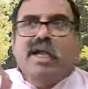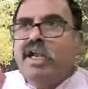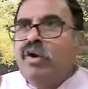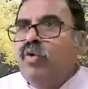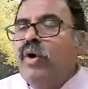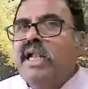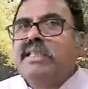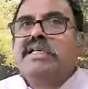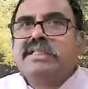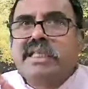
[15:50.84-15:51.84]
In good
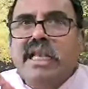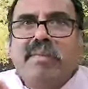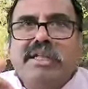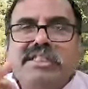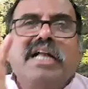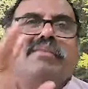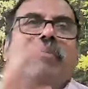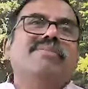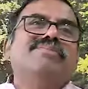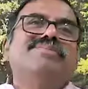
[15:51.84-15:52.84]
Artha, Stri means Atma.
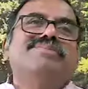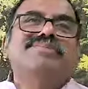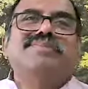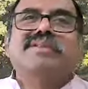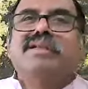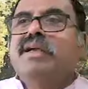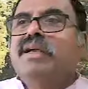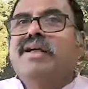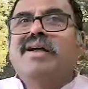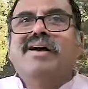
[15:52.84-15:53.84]

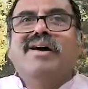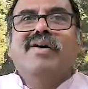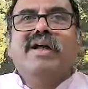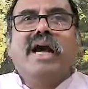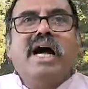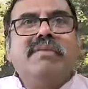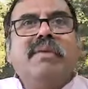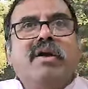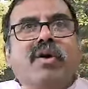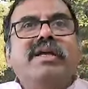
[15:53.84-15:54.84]
Okay,
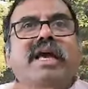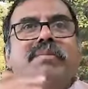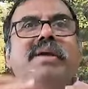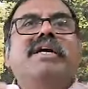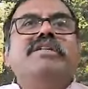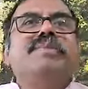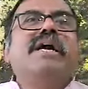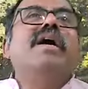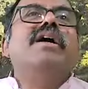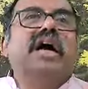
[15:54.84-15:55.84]
Atma alone can be
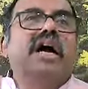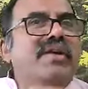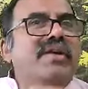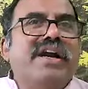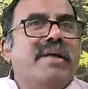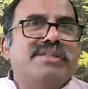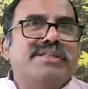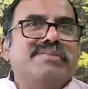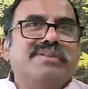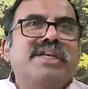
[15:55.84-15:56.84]
called by different names
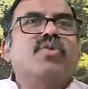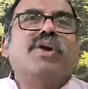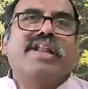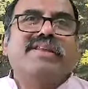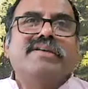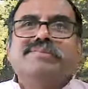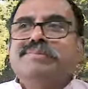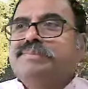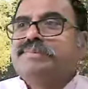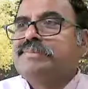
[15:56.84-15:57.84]
in good Artha.
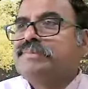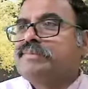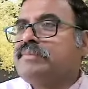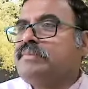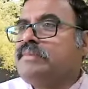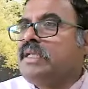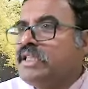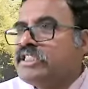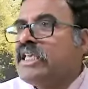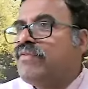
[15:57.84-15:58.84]
The
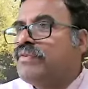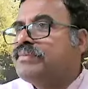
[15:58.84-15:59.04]
self.